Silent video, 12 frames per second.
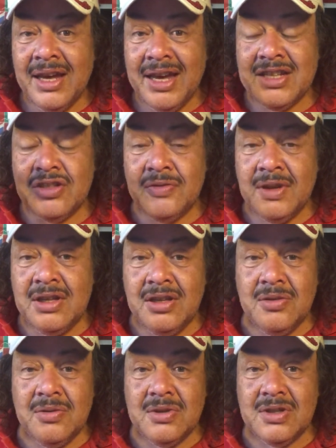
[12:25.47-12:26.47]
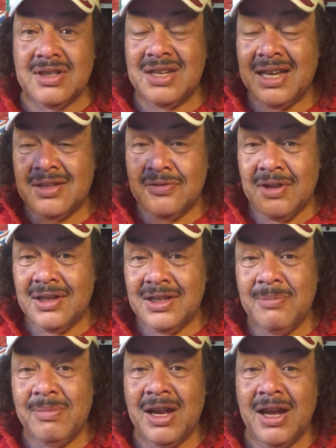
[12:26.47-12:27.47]
S20 users as well
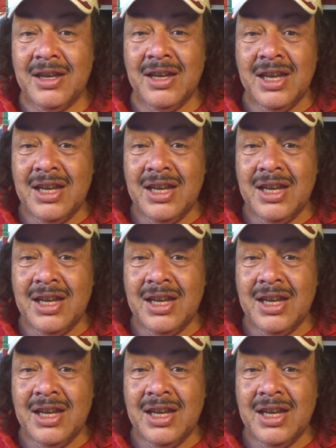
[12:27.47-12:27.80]
reply